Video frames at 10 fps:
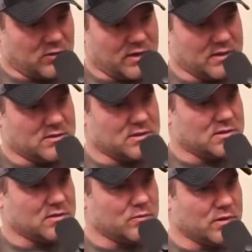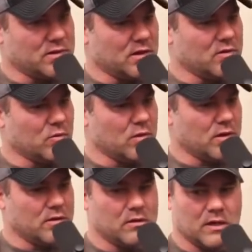transition. But the other
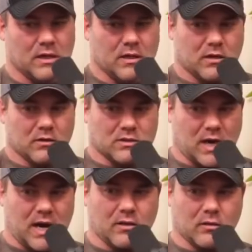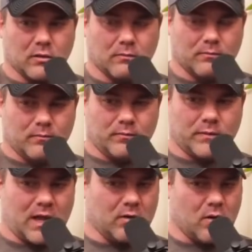one, Tyler.
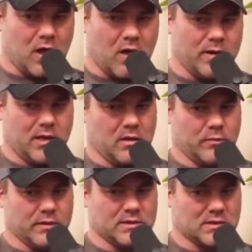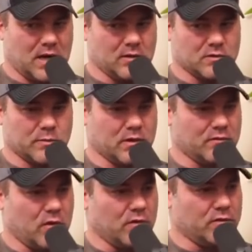I don't know how many companies Tyler's been
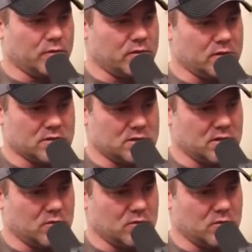involved with that just